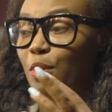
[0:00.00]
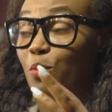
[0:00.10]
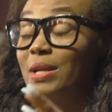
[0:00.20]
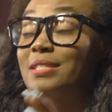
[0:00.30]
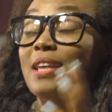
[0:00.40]
But
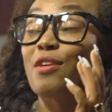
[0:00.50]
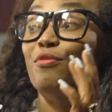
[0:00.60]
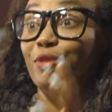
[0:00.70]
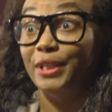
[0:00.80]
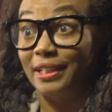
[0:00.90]
once I
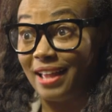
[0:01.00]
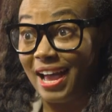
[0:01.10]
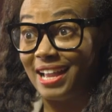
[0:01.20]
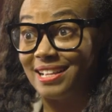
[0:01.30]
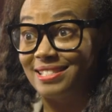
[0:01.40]

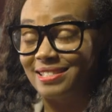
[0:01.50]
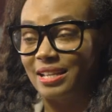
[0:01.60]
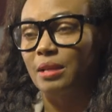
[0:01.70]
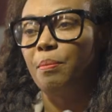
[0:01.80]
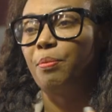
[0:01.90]
realized
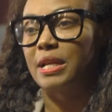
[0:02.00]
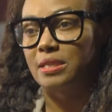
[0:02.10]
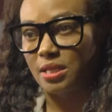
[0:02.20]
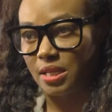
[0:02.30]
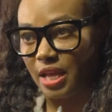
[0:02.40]
that it
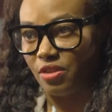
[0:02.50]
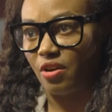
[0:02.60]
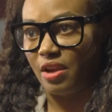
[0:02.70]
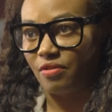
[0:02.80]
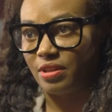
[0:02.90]
brings
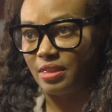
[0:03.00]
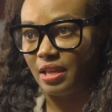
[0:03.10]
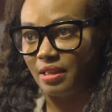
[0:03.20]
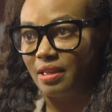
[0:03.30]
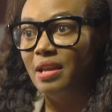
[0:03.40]
together
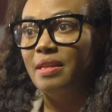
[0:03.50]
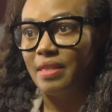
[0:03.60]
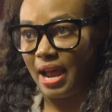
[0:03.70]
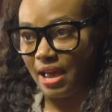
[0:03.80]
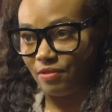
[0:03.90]
everything
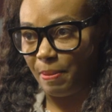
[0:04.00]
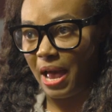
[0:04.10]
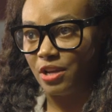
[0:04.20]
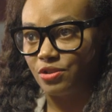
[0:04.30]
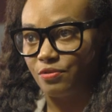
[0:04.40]
that I have a
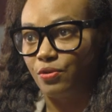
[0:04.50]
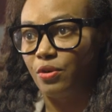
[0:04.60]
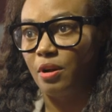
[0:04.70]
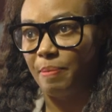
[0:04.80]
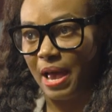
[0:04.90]
passion
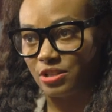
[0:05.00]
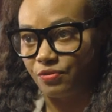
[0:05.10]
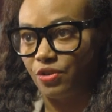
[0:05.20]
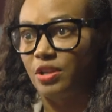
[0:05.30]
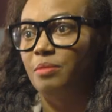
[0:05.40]
for
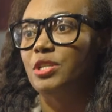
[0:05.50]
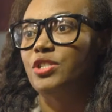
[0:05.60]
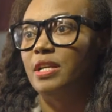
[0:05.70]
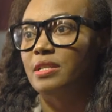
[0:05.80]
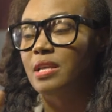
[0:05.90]

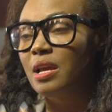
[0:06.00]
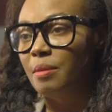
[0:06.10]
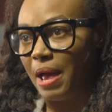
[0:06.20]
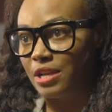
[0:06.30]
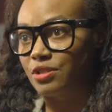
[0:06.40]
images,
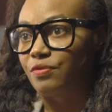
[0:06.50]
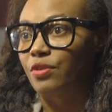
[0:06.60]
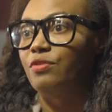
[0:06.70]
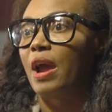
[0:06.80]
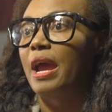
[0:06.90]
passion
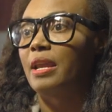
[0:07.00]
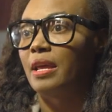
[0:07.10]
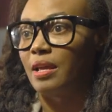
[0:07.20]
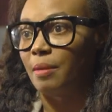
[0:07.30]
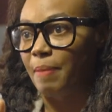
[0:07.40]
for
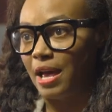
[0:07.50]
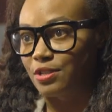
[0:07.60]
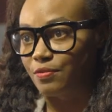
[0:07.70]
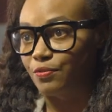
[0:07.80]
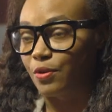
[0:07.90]
writing, a
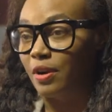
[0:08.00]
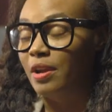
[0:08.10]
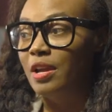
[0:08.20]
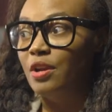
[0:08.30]
passion for